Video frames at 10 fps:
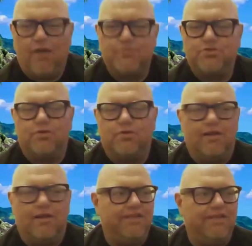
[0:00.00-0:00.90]
sure.
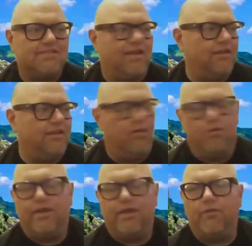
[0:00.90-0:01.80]
I mean, it's like,
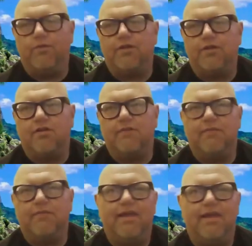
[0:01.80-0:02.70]
one day we were talking
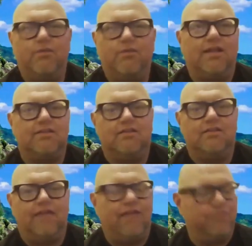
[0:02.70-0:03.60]
about, man, I would like to
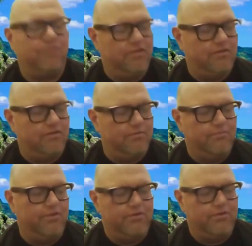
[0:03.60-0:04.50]
have the
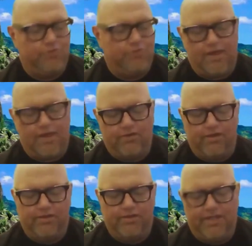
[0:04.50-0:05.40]
door handle
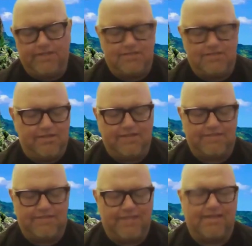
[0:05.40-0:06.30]
LEDs, and the next
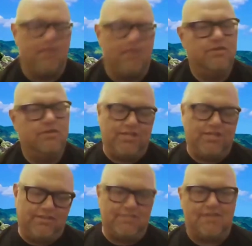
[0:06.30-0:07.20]
day he's like,
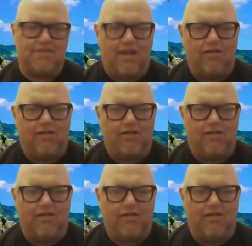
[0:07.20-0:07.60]
check this out.